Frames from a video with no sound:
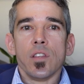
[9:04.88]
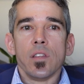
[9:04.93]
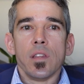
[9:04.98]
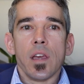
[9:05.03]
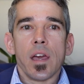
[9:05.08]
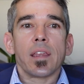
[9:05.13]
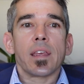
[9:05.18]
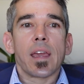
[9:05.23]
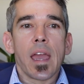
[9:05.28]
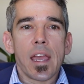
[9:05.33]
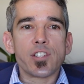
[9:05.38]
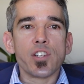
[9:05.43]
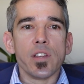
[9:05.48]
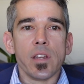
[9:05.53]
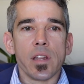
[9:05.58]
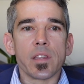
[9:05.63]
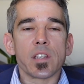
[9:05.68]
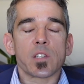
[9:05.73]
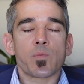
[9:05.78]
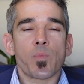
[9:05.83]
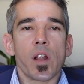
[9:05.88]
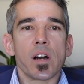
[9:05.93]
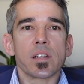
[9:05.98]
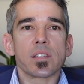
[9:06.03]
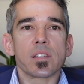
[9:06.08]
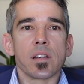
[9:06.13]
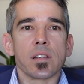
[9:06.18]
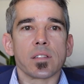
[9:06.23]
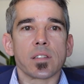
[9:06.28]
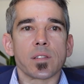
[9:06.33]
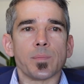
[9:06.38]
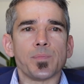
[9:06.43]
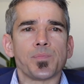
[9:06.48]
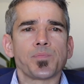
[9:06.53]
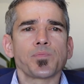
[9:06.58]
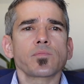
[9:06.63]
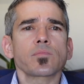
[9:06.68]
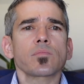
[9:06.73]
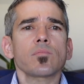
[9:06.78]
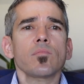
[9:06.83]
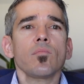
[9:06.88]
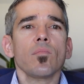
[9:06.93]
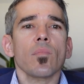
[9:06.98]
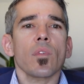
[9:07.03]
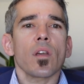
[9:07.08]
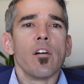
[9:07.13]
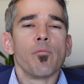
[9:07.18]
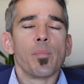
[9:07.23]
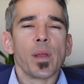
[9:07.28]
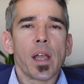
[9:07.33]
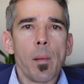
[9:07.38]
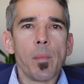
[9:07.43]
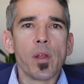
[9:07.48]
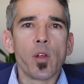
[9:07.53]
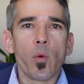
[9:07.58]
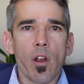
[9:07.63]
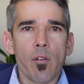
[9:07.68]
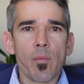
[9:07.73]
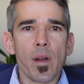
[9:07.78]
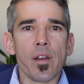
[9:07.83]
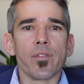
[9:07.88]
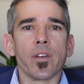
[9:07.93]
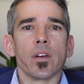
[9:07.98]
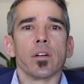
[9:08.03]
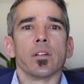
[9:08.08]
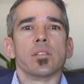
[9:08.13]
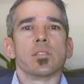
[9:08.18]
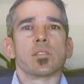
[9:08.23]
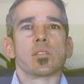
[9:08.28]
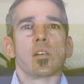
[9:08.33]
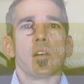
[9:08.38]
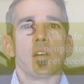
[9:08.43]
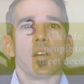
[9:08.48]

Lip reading: engaging in this process of becoming aware of my feelings,